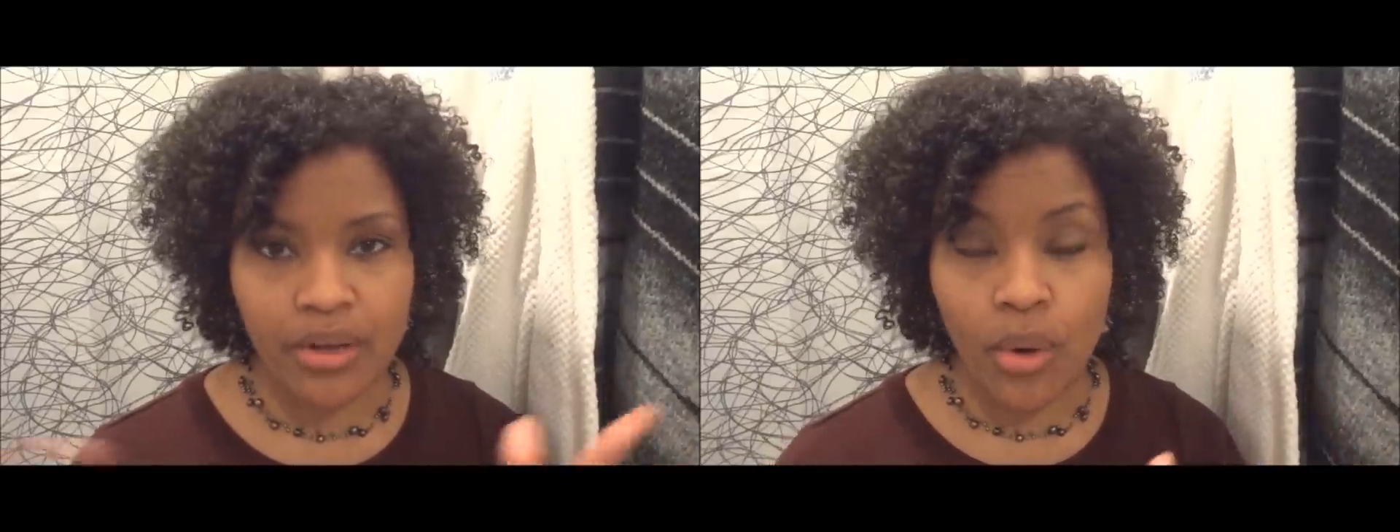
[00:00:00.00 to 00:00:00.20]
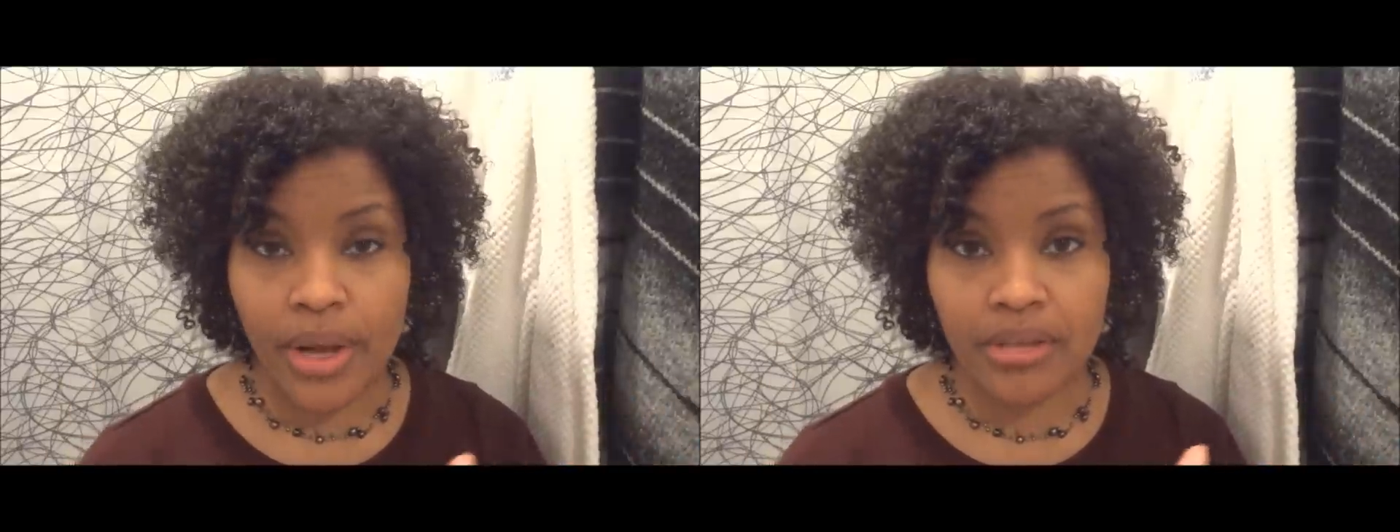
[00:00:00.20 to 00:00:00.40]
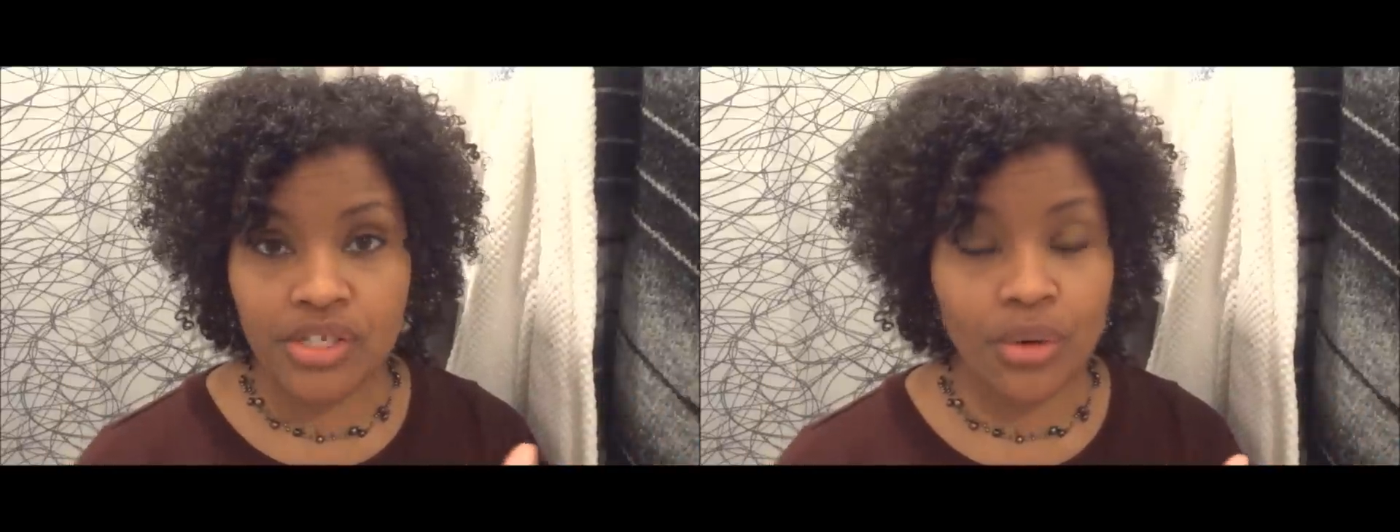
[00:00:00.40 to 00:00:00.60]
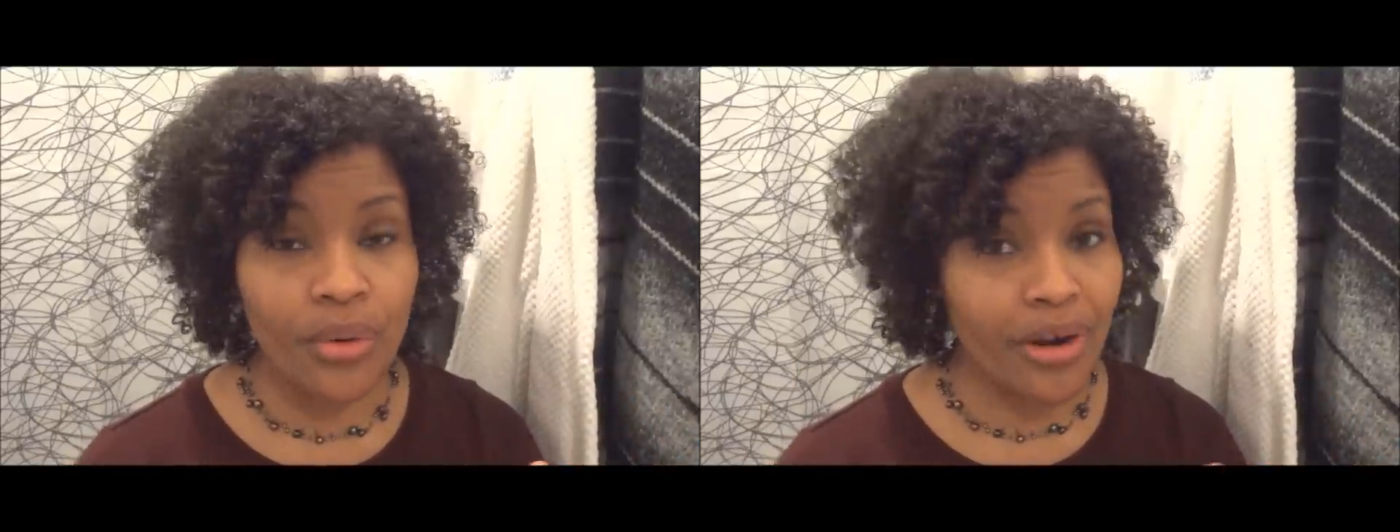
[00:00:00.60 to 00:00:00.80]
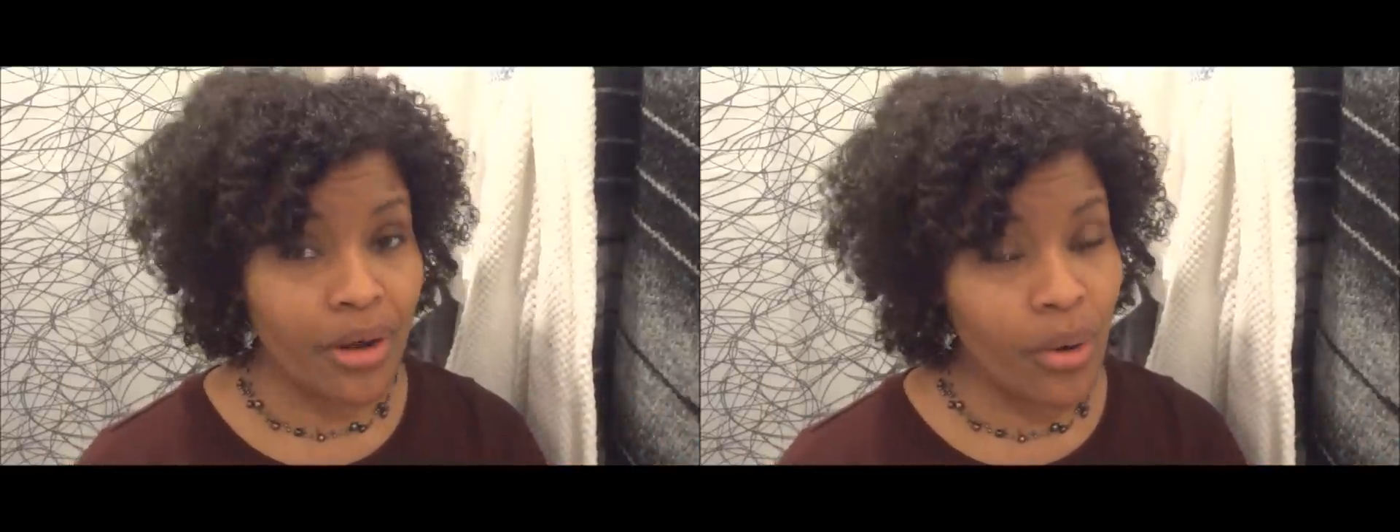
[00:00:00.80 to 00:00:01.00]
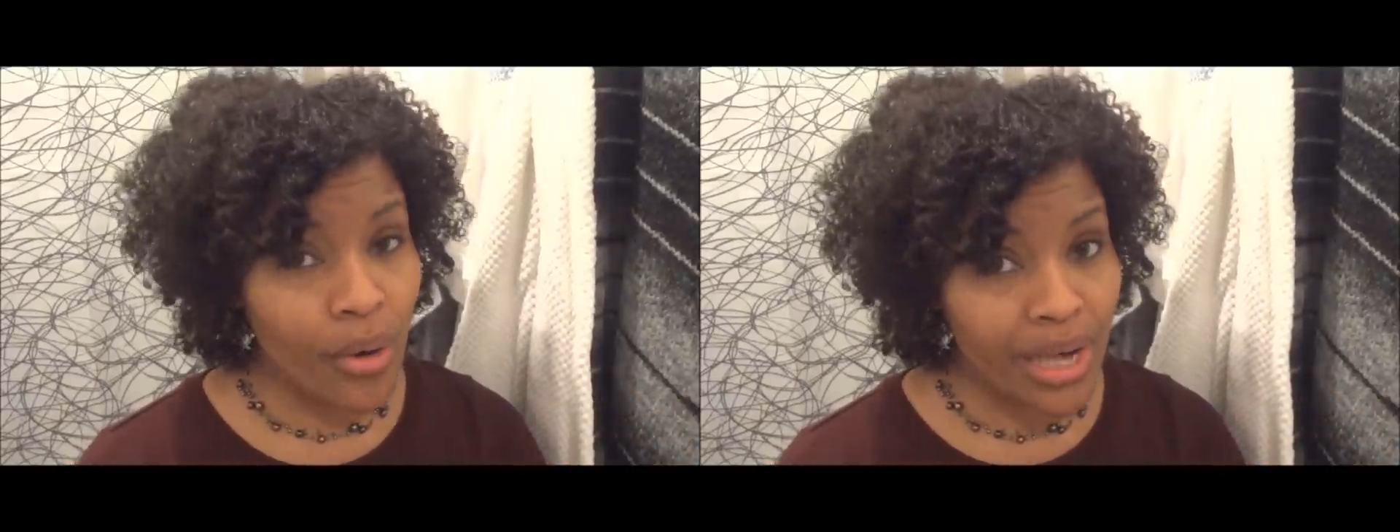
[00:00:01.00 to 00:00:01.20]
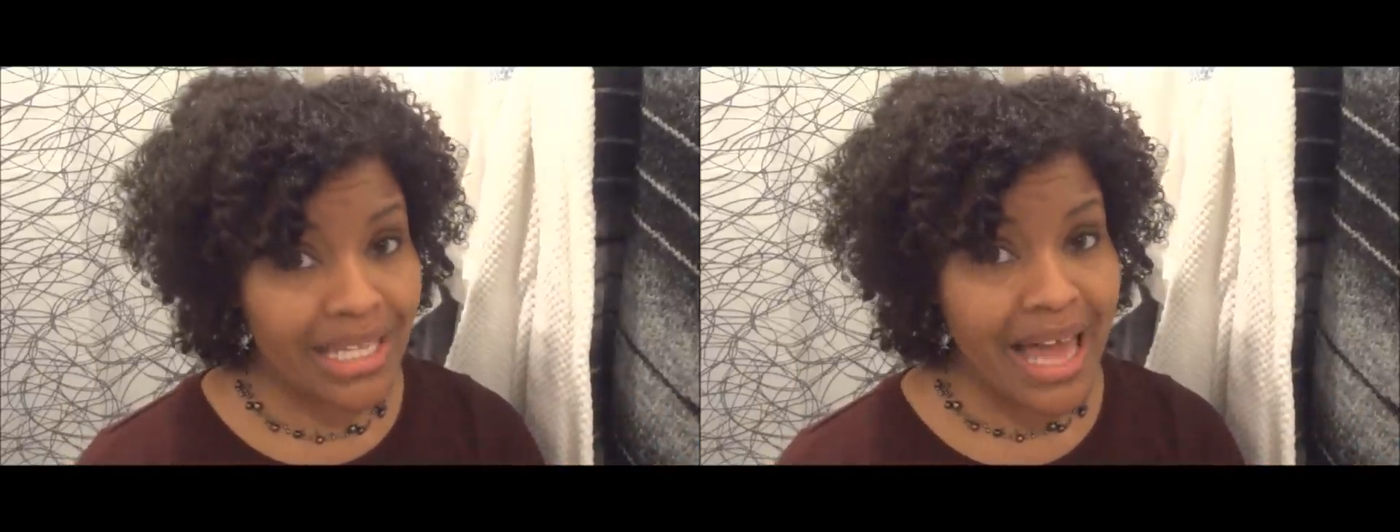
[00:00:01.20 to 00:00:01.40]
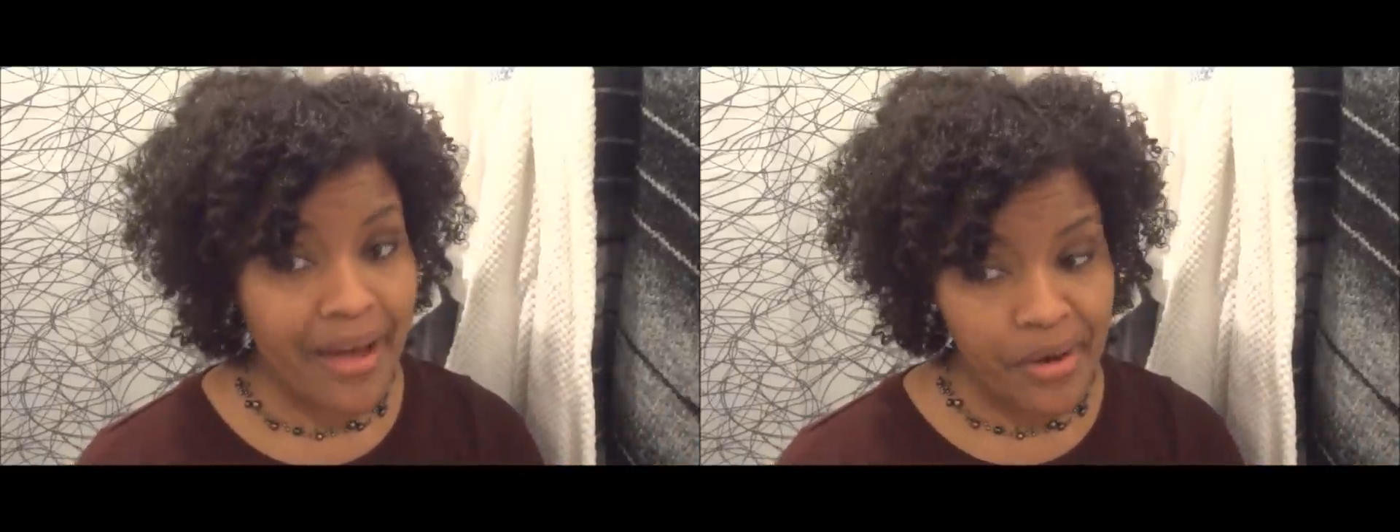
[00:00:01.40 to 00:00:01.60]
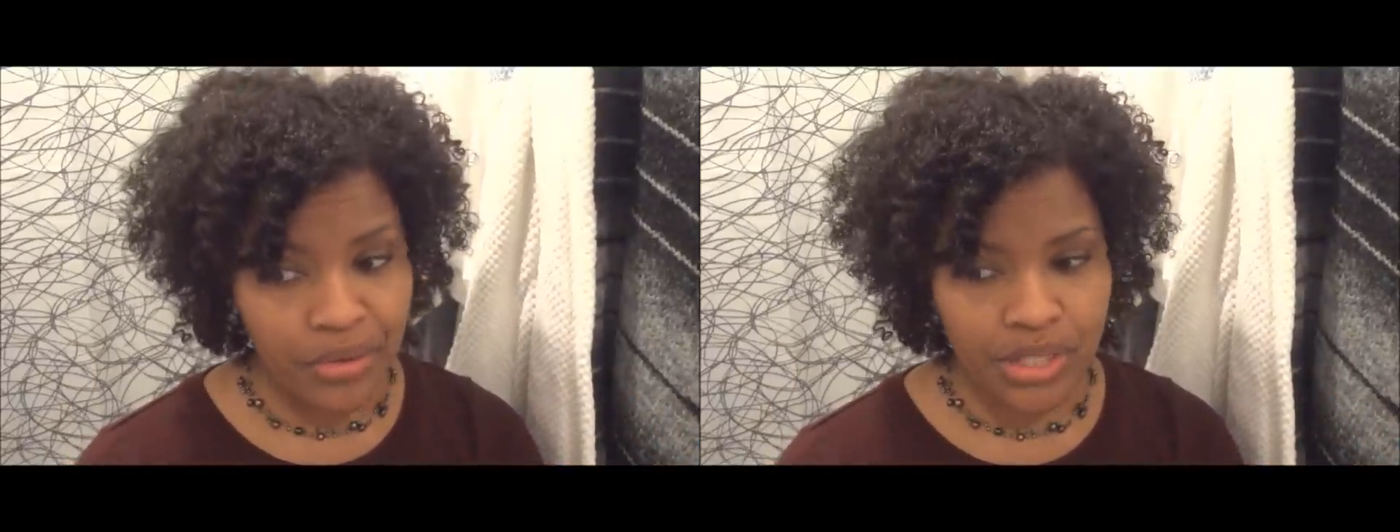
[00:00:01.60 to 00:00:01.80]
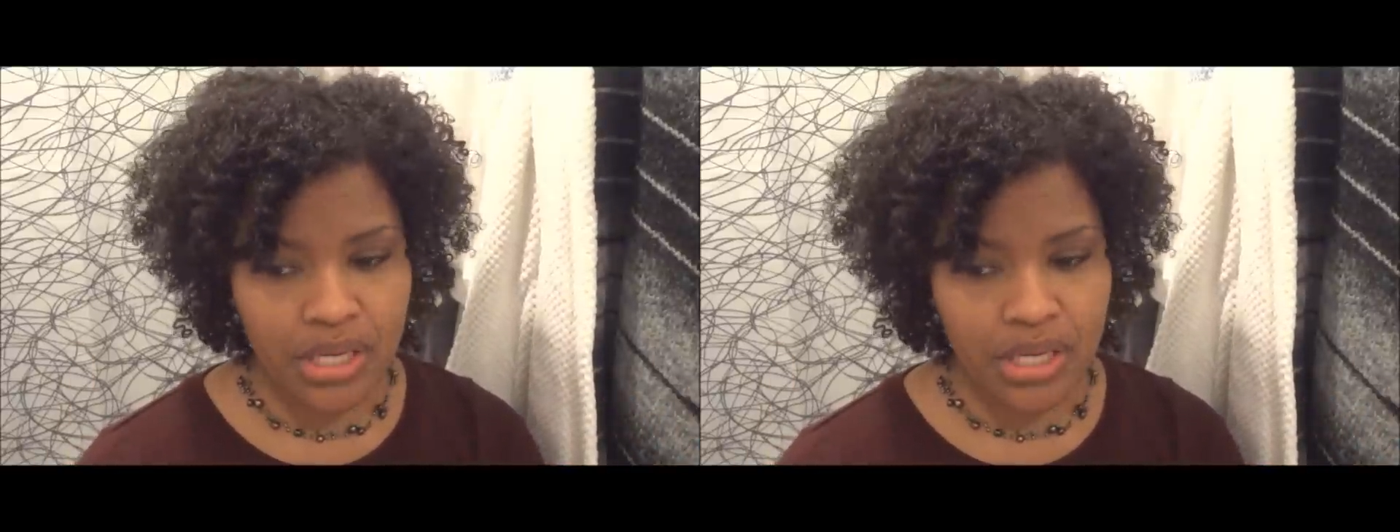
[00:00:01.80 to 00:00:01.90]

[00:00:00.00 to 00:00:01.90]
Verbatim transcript: coils or a coil out